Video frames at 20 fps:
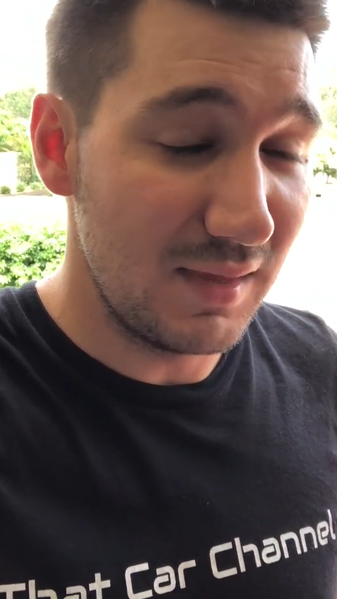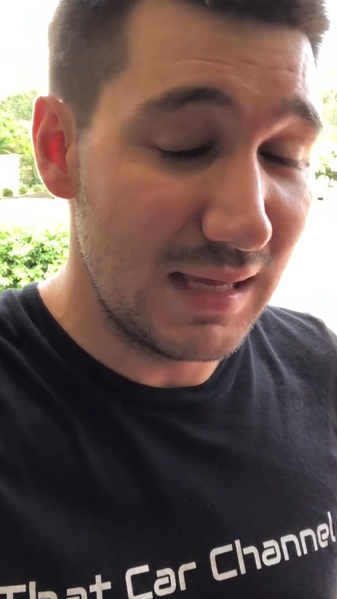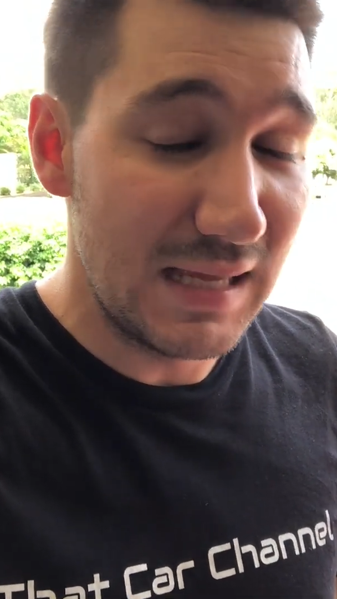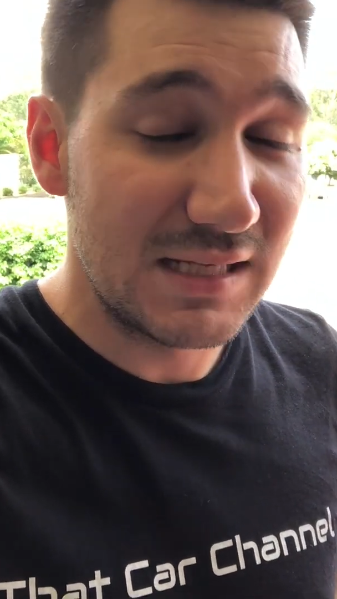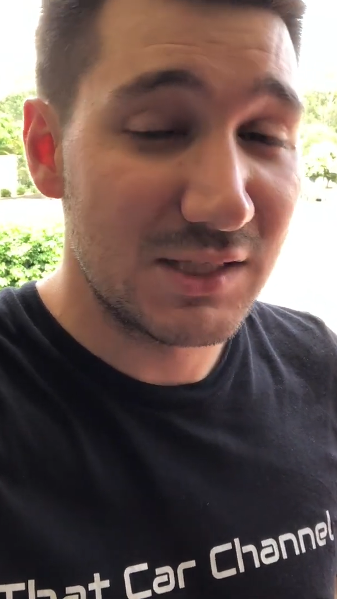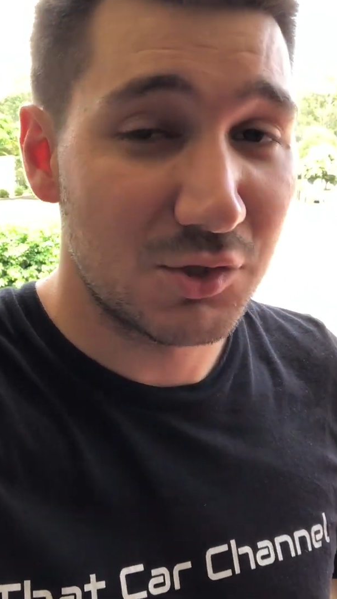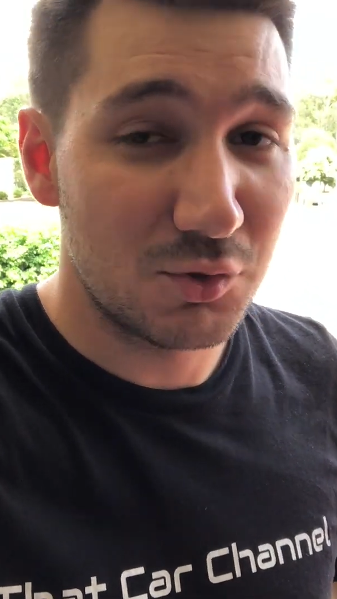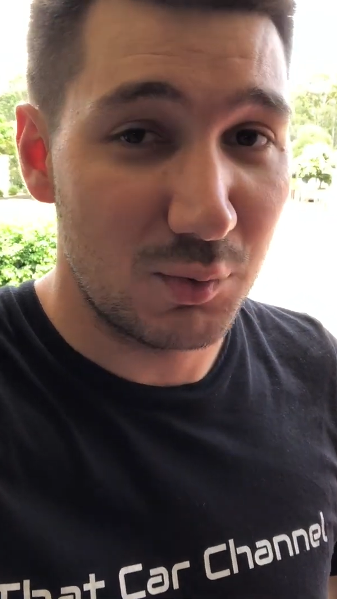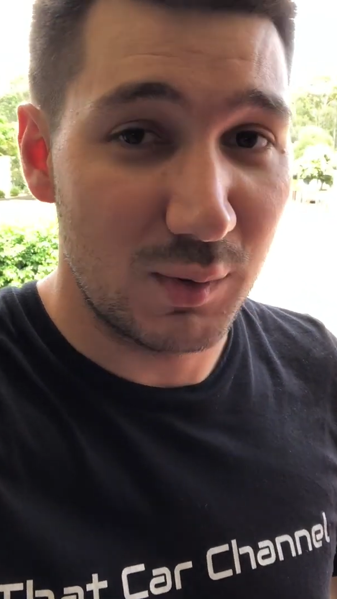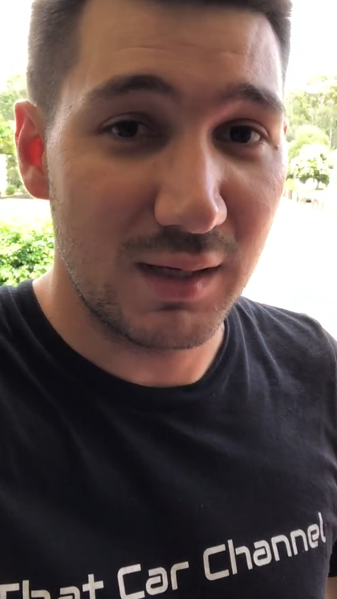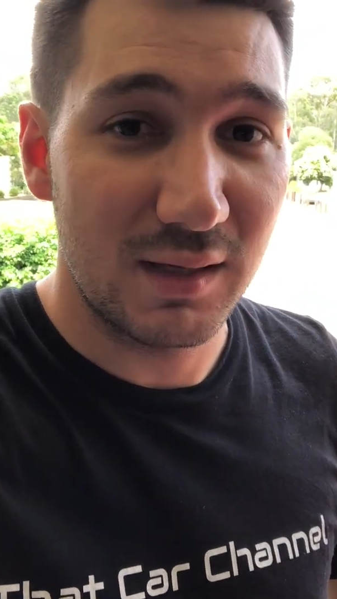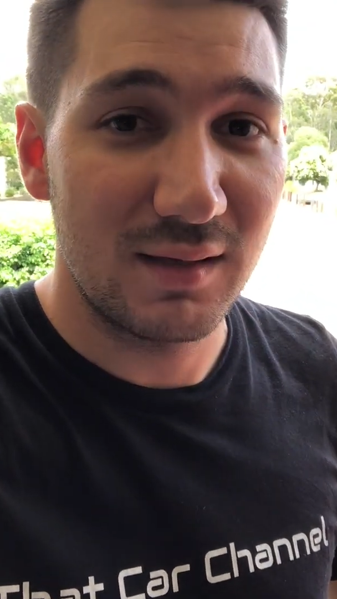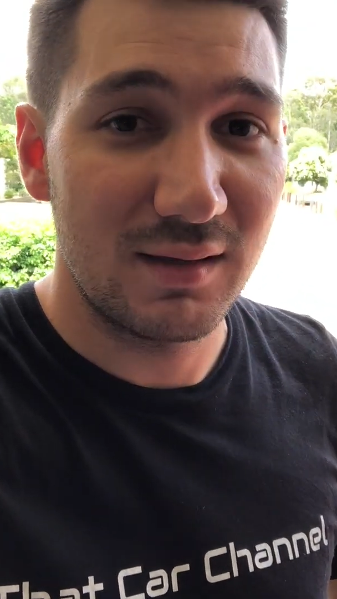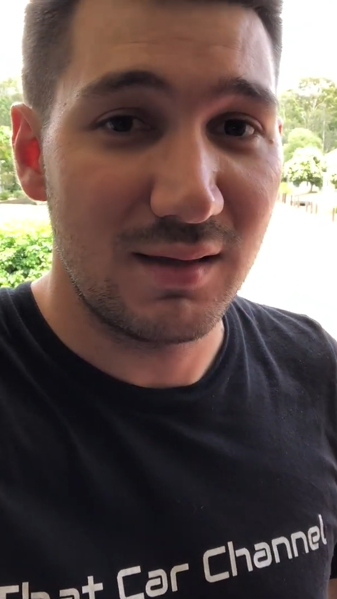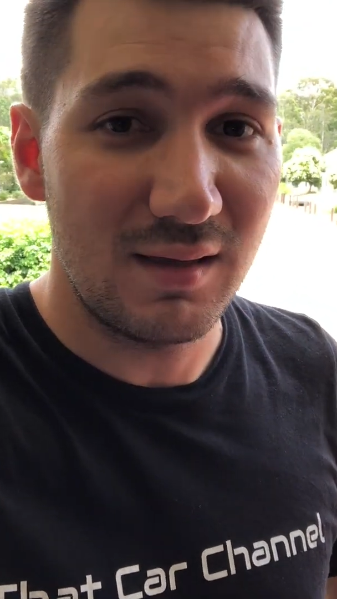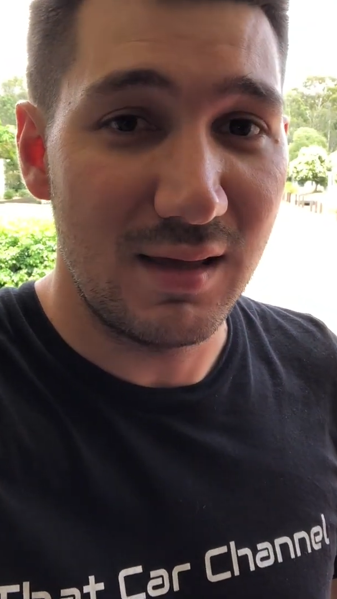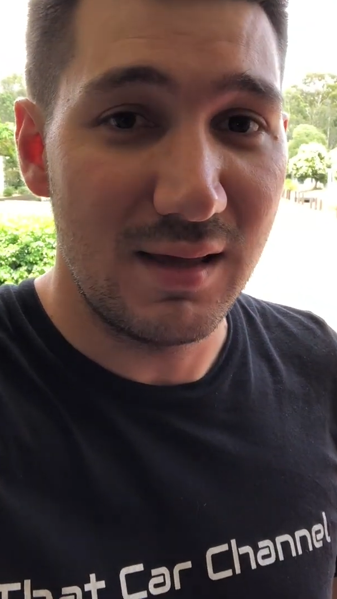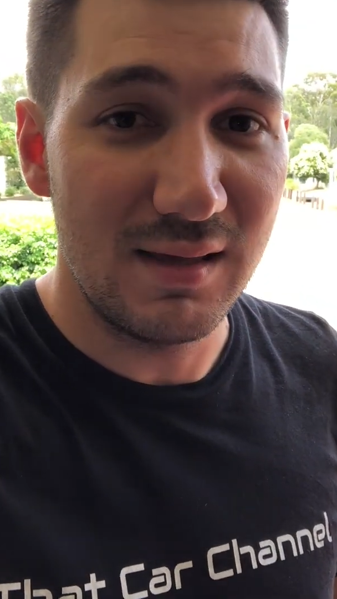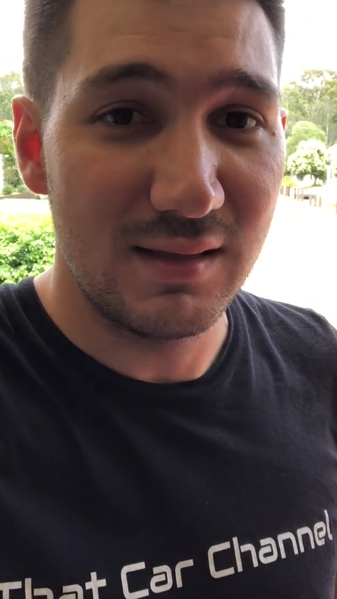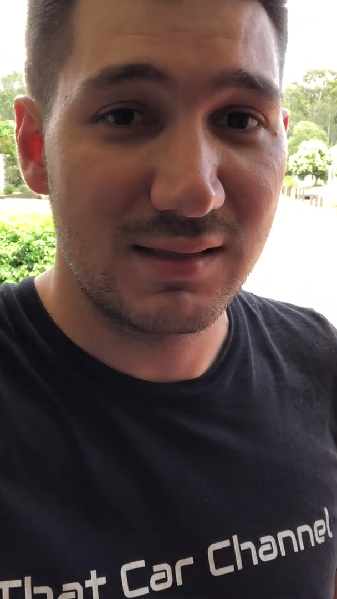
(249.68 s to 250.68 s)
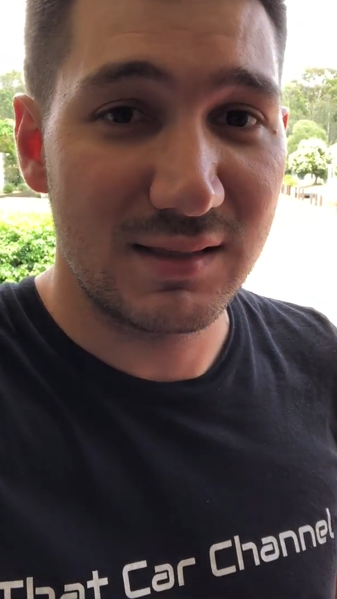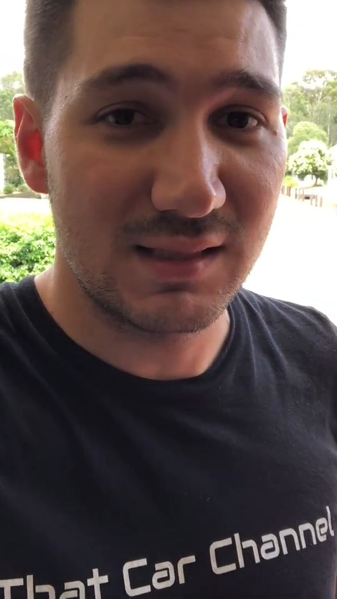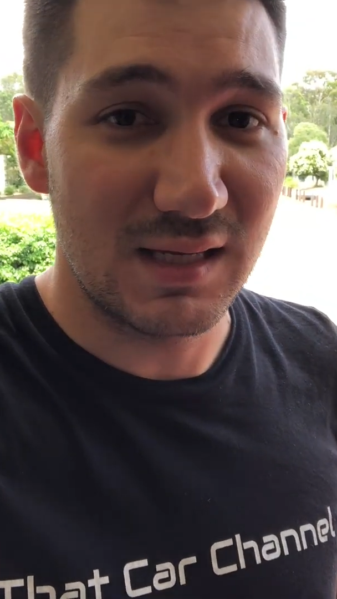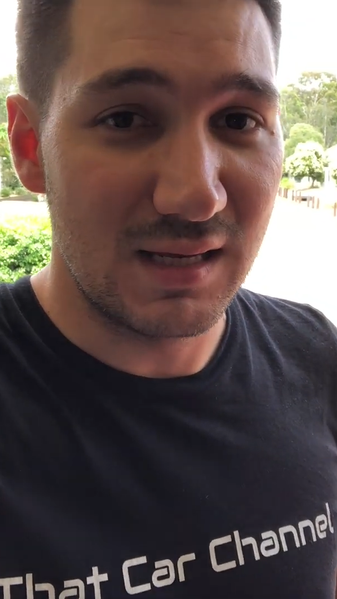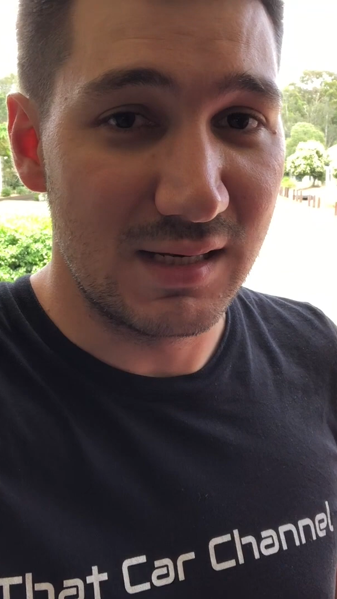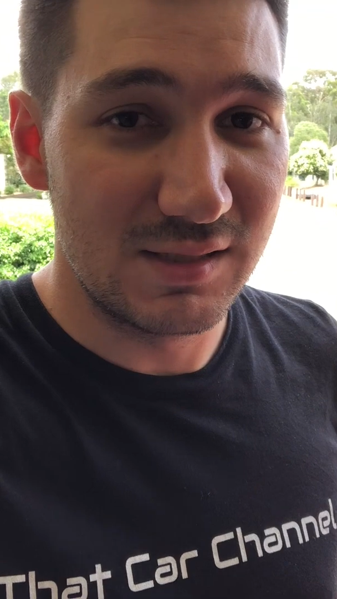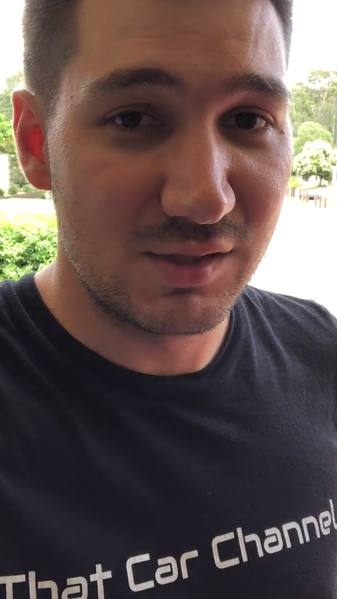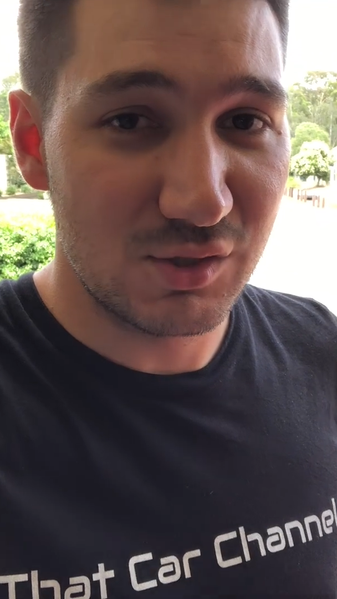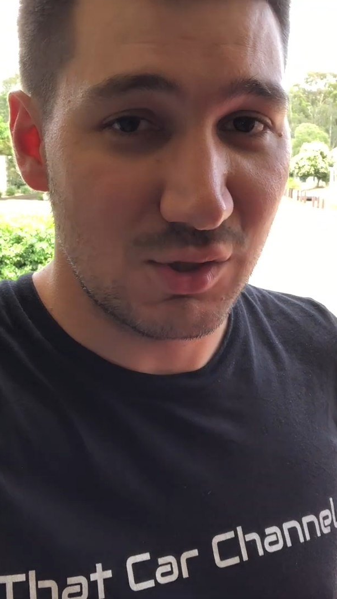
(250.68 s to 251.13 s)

it's quick. It's a